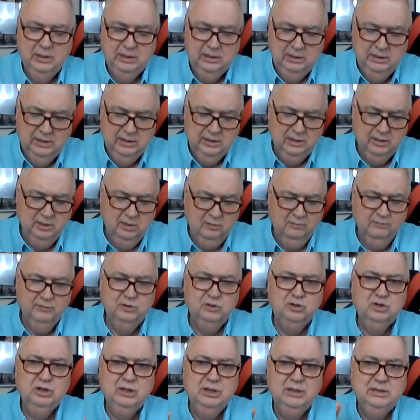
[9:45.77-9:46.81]
Get it off your
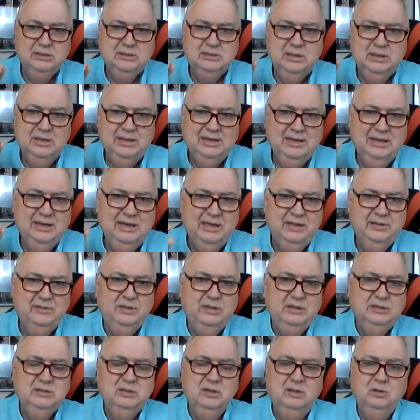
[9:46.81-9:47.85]
chest. Let
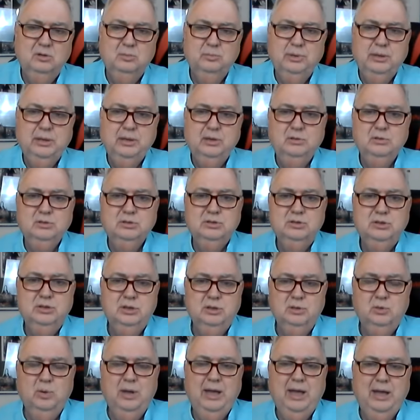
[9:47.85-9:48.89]
these lawmakers
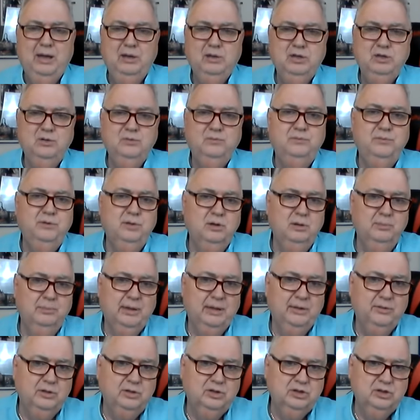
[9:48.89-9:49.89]
know how you feel about the